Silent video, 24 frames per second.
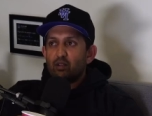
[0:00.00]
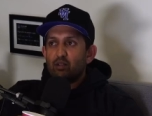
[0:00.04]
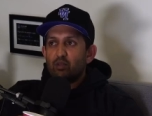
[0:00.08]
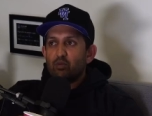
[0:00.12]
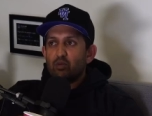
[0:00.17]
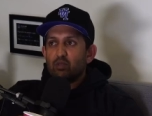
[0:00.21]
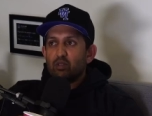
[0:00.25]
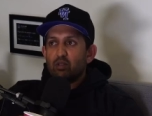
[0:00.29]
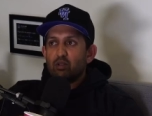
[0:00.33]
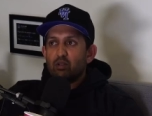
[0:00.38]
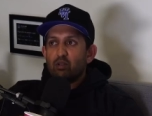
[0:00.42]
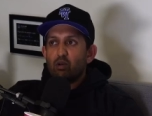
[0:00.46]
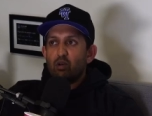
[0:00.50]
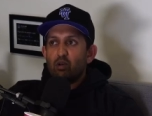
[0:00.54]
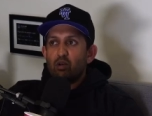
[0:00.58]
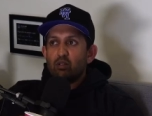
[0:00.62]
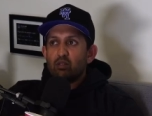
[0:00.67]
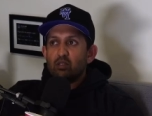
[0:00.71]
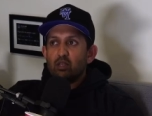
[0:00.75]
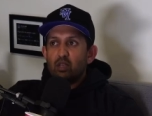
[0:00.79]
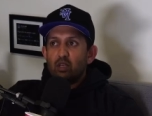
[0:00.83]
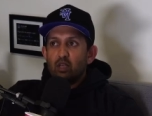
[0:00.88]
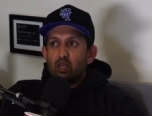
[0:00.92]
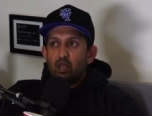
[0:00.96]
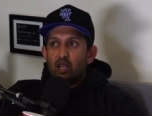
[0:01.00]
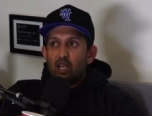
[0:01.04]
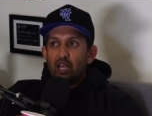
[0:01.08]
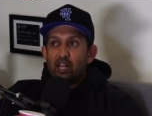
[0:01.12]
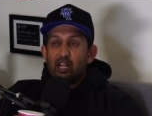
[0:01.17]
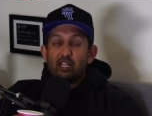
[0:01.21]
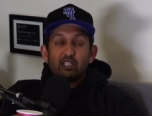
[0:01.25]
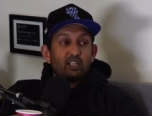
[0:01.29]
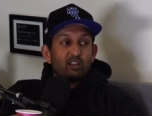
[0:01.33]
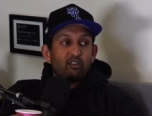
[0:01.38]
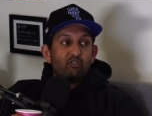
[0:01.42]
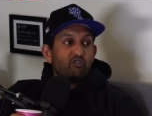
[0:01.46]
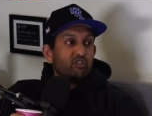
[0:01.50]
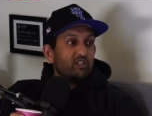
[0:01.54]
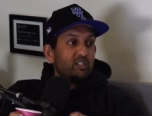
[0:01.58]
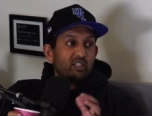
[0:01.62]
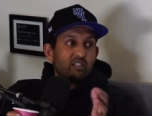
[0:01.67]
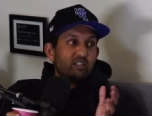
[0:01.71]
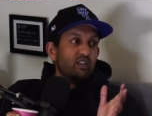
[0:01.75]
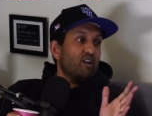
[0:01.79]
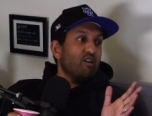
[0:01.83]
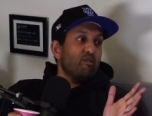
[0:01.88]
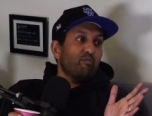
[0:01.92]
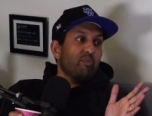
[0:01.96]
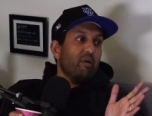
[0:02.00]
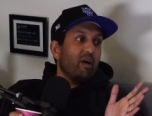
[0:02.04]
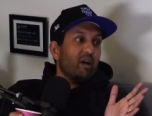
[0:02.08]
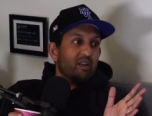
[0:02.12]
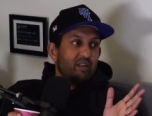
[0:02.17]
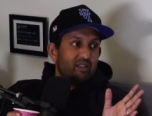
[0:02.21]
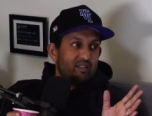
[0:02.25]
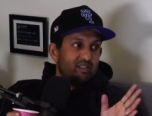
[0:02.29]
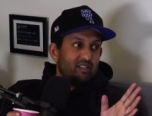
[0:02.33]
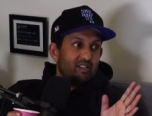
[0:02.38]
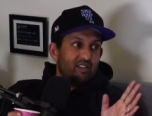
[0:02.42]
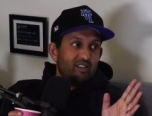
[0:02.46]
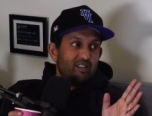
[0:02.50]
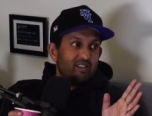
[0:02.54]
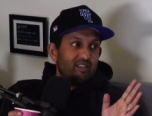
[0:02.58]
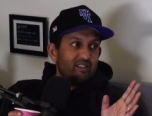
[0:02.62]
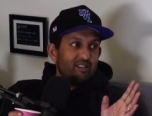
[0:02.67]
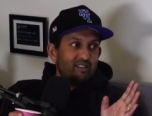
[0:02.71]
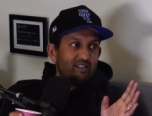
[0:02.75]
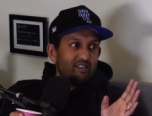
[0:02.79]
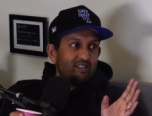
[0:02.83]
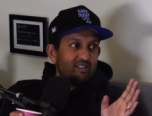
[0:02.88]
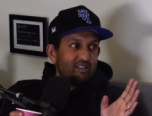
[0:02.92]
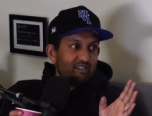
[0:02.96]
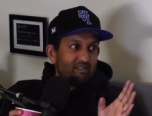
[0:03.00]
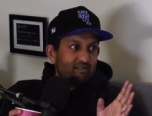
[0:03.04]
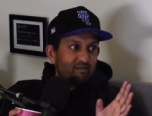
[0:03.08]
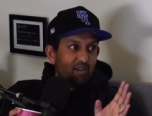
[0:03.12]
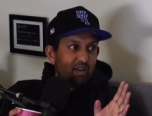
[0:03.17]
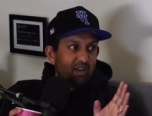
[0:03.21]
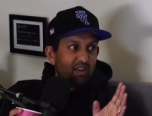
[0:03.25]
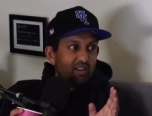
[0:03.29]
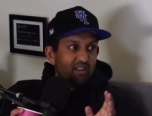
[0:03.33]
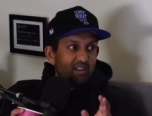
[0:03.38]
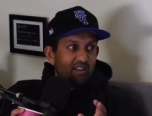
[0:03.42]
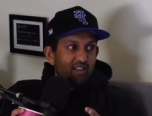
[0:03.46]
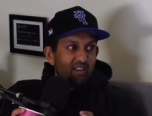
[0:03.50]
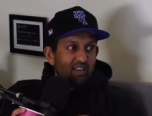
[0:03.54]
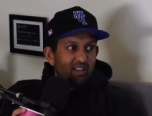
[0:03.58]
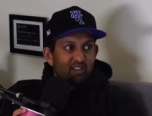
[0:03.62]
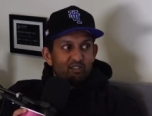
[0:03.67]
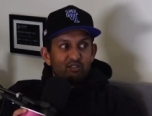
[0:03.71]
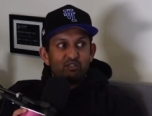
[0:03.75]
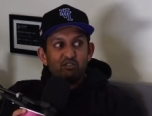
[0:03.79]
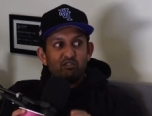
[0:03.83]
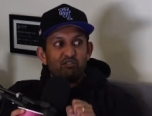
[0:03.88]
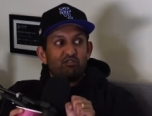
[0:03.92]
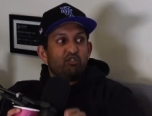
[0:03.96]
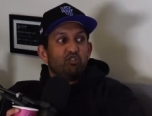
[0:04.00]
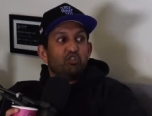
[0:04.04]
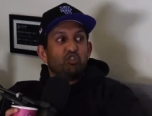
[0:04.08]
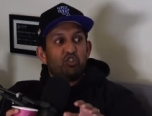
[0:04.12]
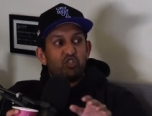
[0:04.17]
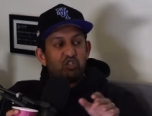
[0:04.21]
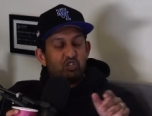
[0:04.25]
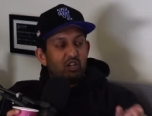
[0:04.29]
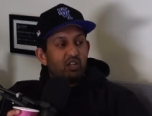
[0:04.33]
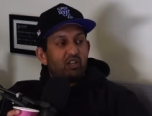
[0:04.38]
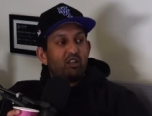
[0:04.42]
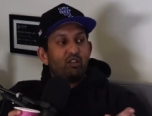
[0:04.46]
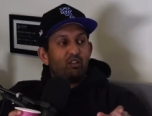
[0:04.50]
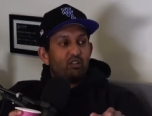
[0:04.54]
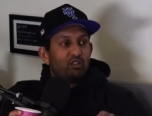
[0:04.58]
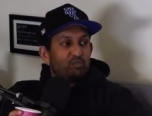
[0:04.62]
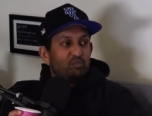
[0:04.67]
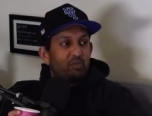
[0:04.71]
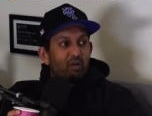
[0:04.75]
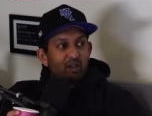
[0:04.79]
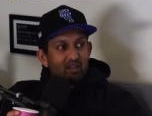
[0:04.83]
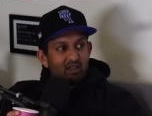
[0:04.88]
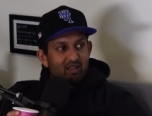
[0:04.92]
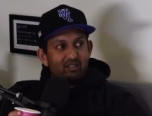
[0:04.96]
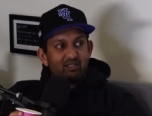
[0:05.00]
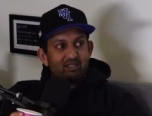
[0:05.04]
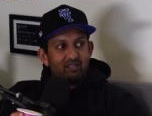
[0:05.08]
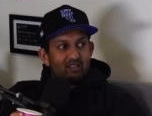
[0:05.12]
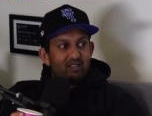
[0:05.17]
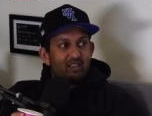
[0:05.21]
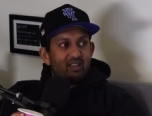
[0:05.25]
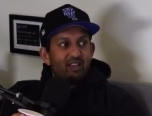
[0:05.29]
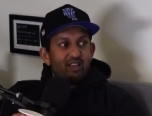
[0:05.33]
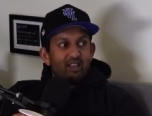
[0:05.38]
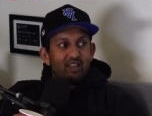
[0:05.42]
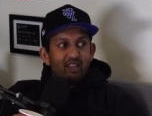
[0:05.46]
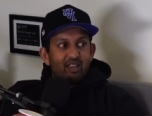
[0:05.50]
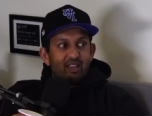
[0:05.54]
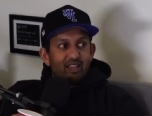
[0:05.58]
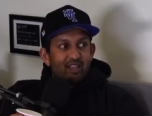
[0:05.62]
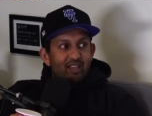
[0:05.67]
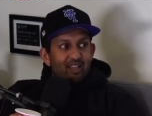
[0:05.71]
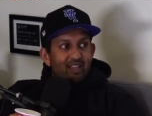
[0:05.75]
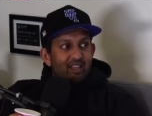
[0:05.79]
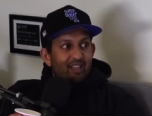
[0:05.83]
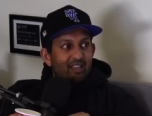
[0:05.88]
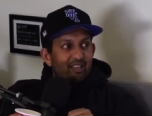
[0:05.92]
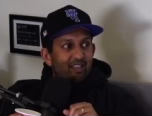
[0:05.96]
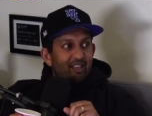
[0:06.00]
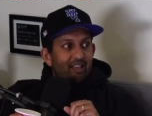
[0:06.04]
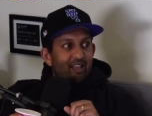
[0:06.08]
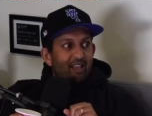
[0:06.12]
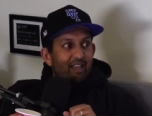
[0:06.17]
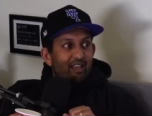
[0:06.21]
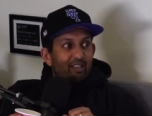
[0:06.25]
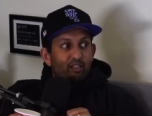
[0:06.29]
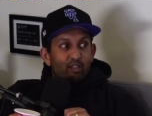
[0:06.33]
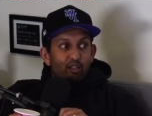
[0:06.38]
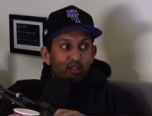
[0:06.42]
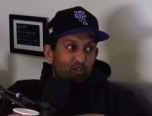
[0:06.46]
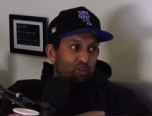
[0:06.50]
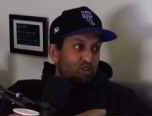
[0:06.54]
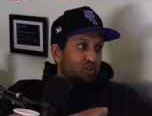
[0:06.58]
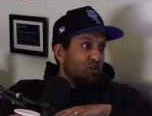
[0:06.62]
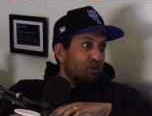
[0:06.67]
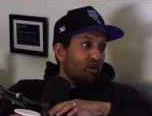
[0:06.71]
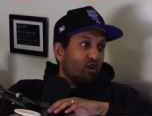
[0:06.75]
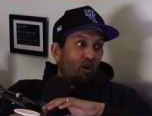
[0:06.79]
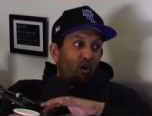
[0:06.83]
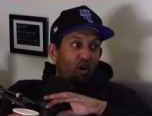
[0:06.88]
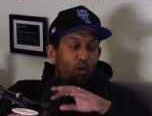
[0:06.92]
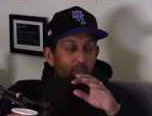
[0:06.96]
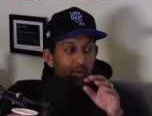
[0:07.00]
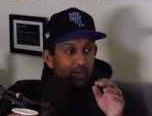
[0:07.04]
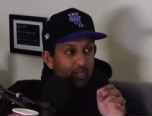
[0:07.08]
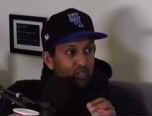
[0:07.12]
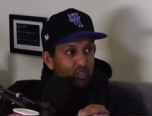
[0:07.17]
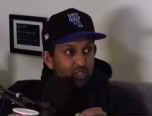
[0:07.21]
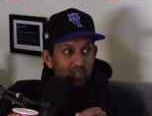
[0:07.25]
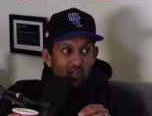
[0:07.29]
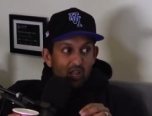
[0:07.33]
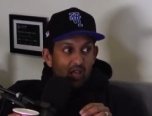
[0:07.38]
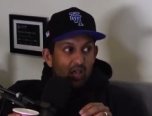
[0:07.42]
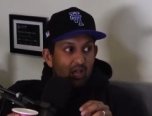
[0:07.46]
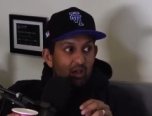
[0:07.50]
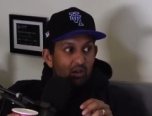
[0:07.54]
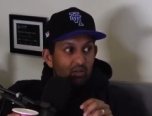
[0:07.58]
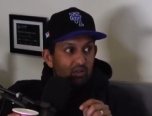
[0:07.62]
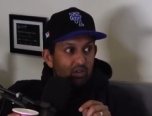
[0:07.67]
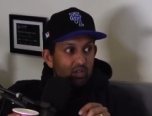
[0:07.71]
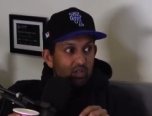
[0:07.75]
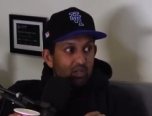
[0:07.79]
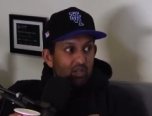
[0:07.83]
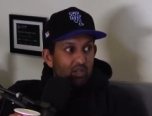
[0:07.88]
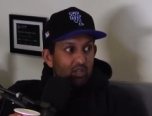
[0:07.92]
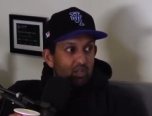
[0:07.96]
don't know what they're called. Mm-hmm. It has like 600 pockets in it, mm-hmm. right? So there's just shit in all these pockets. They just went through everyone. Took all my shit out,